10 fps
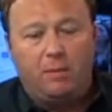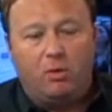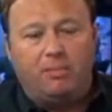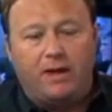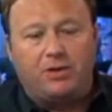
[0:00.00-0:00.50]
But
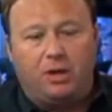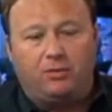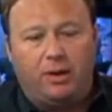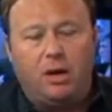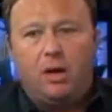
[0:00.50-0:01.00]
with my
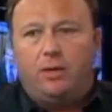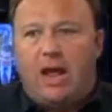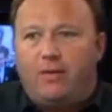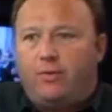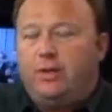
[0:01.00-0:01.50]
children,
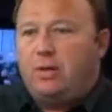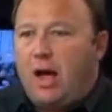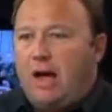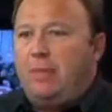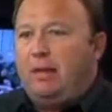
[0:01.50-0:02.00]
every
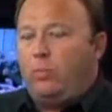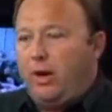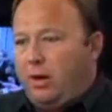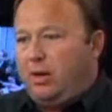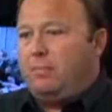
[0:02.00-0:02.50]
time I'm
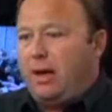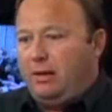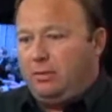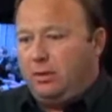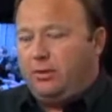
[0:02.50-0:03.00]
reading to my
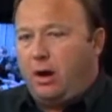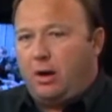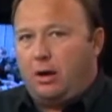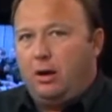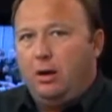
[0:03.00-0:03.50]
little
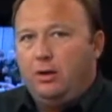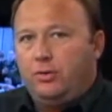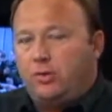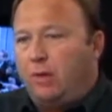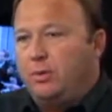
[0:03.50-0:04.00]
daughter,
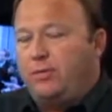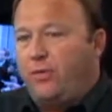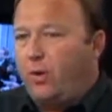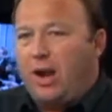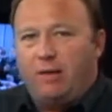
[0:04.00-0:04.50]
she's almost
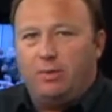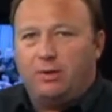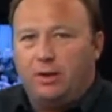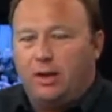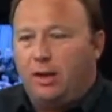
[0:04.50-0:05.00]
four. I love when
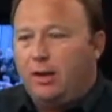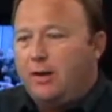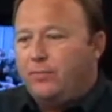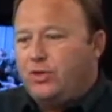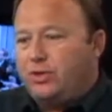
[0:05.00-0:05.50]
they're little.
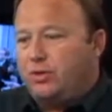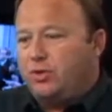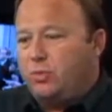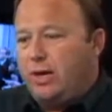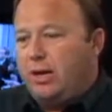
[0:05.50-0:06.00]
Yeah. She's so
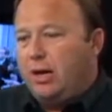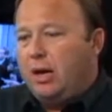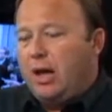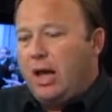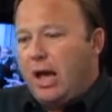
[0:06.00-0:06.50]
sweet,
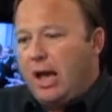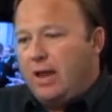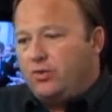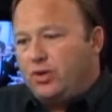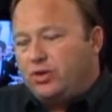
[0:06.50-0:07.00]

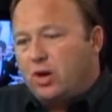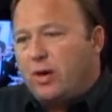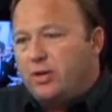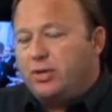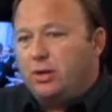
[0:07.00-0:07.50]
and she's so
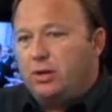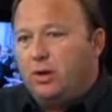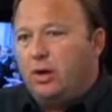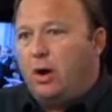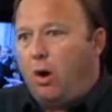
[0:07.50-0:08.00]
innocent and
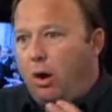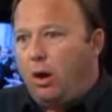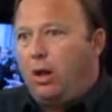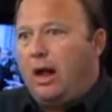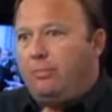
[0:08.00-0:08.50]
good.
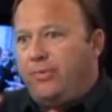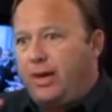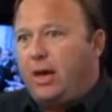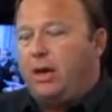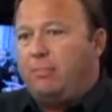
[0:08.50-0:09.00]
All I'm
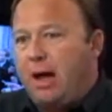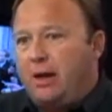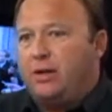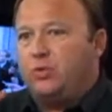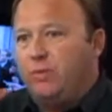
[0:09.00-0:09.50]
thinking
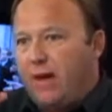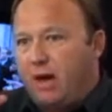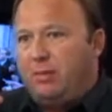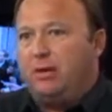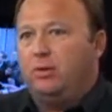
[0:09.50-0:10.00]
about is we've got
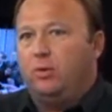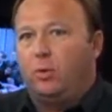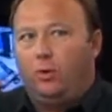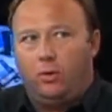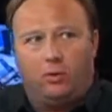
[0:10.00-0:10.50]
to beat the New
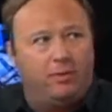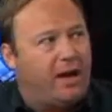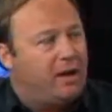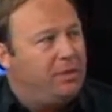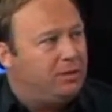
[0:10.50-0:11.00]
World Order. We've
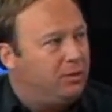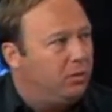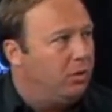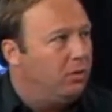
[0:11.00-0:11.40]
got to beat the New World